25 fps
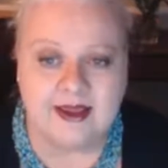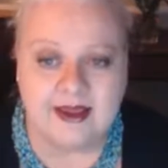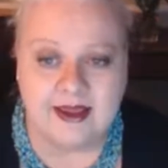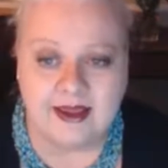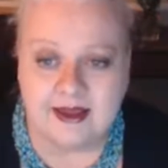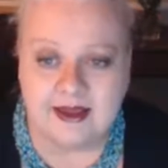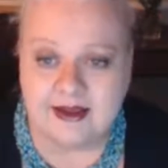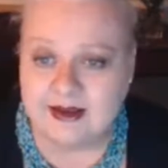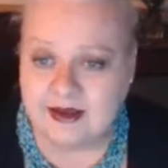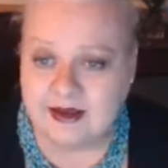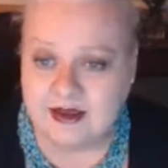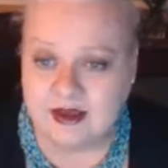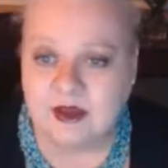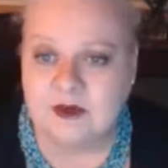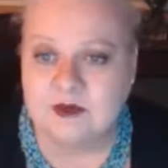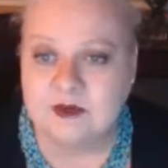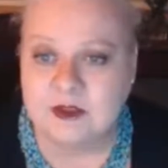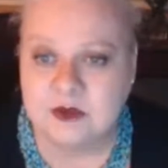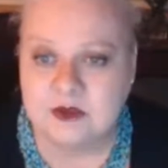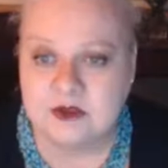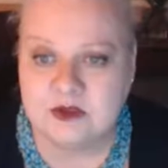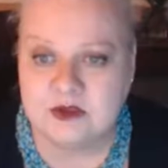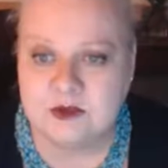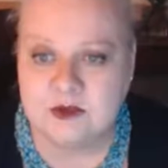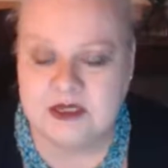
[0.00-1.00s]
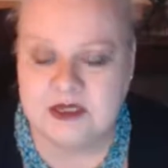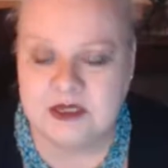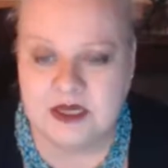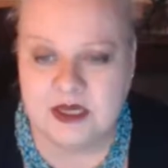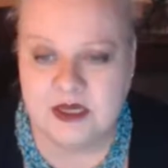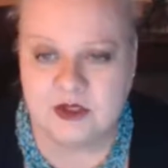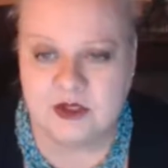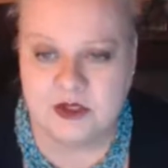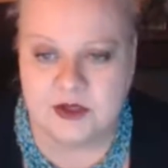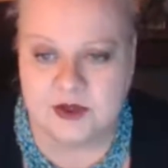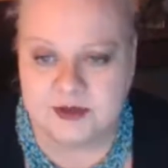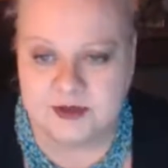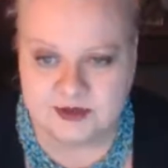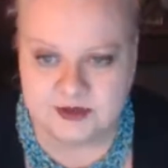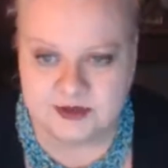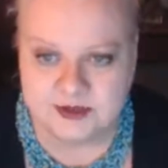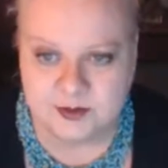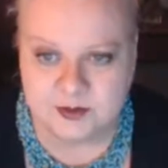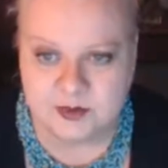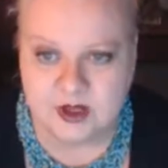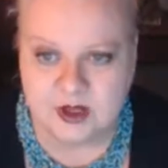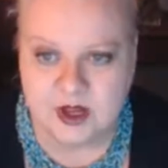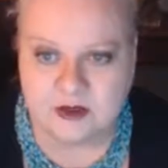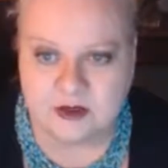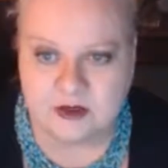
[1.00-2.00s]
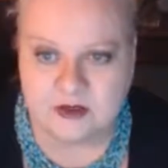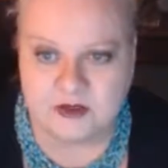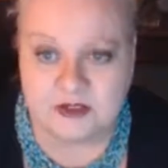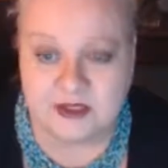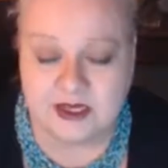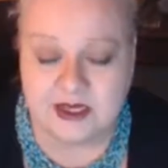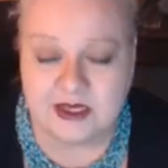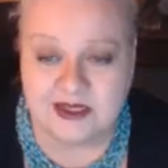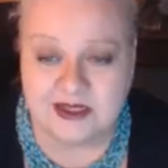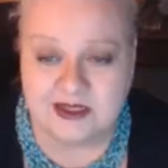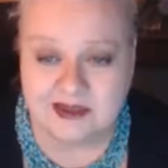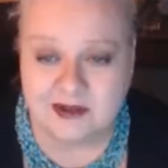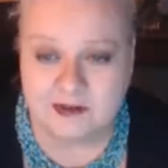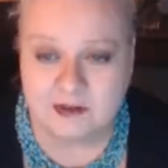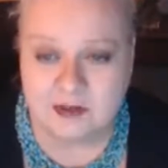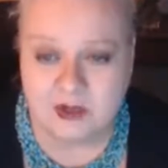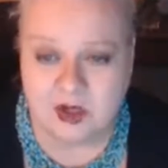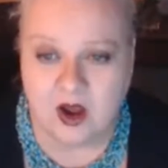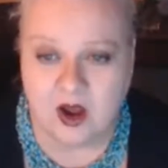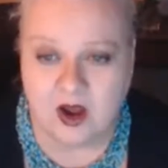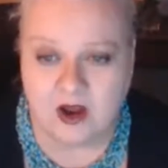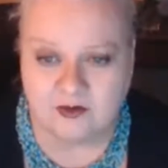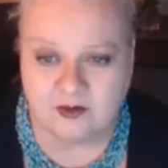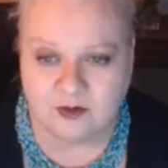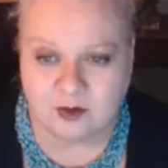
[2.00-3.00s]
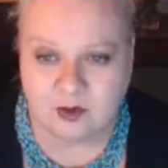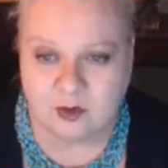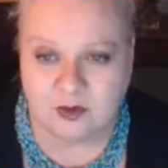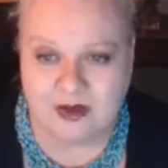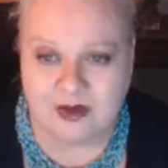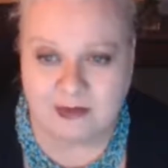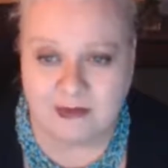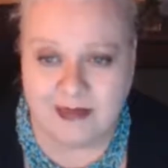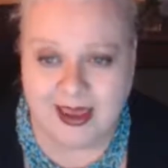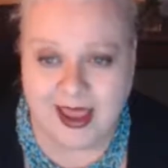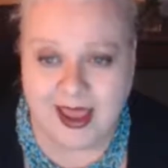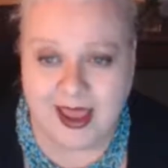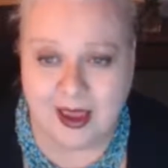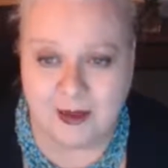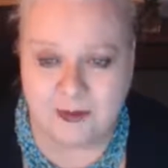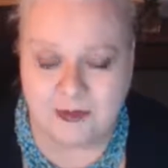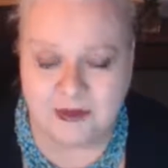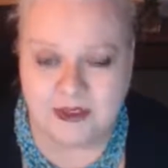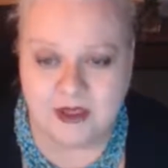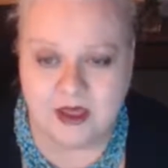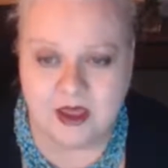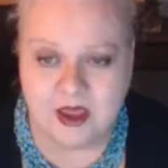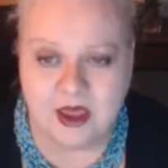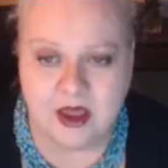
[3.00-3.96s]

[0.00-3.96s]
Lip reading: And it comes with limitations. Some colors get clipped off or remapped